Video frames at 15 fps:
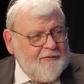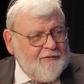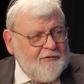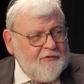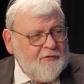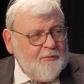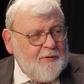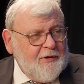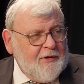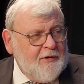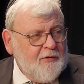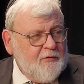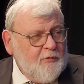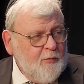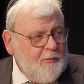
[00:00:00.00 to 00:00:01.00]
This is what I'm going to
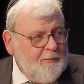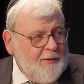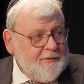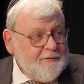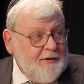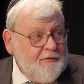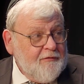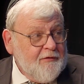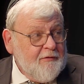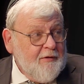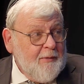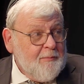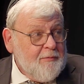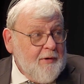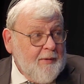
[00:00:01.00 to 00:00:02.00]
do with my life, figure
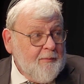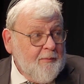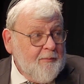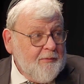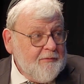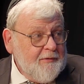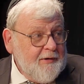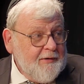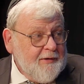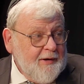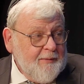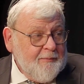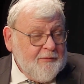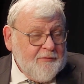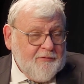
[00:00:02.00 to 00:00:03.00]
out probability
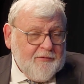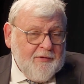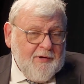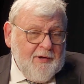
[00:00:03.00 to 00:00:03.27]
tables.